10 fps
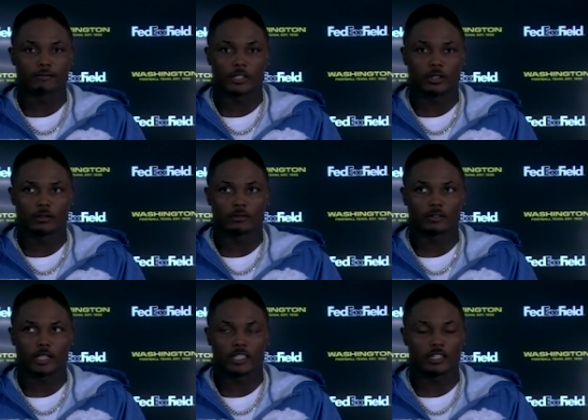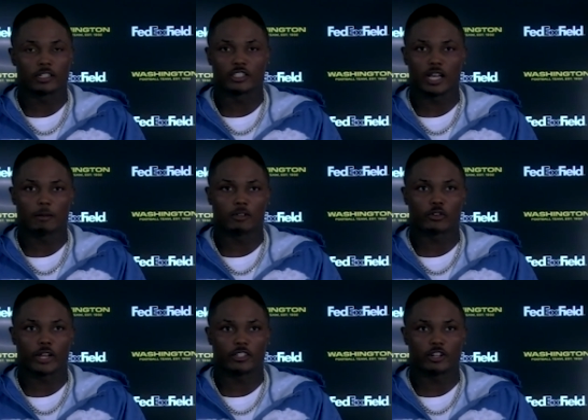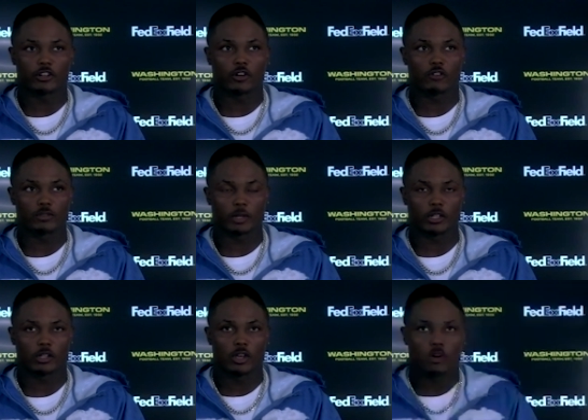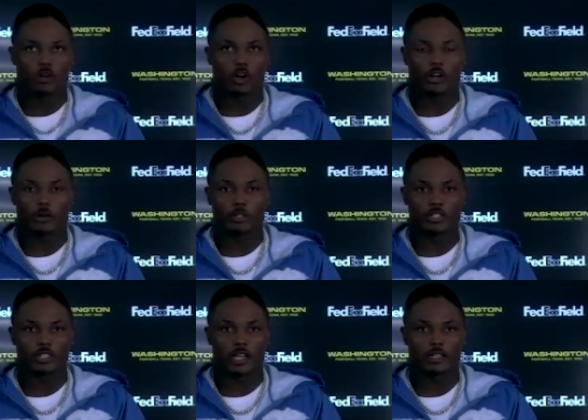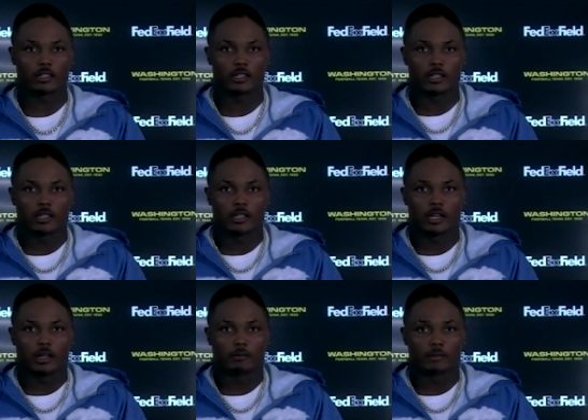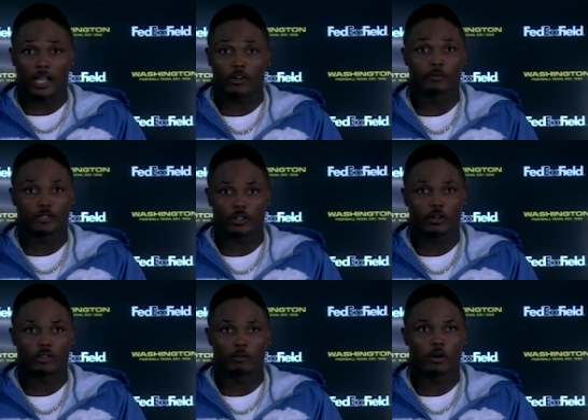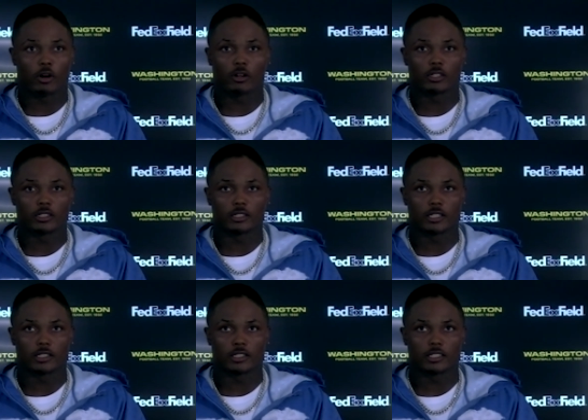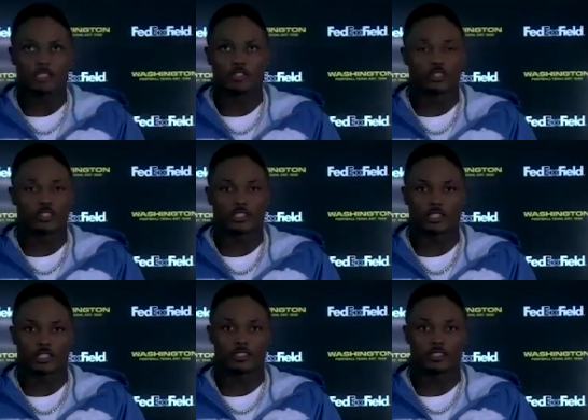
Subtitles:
know, they did a good job of creating turnovers, but on our end, we just got to not turn over the ball and continue to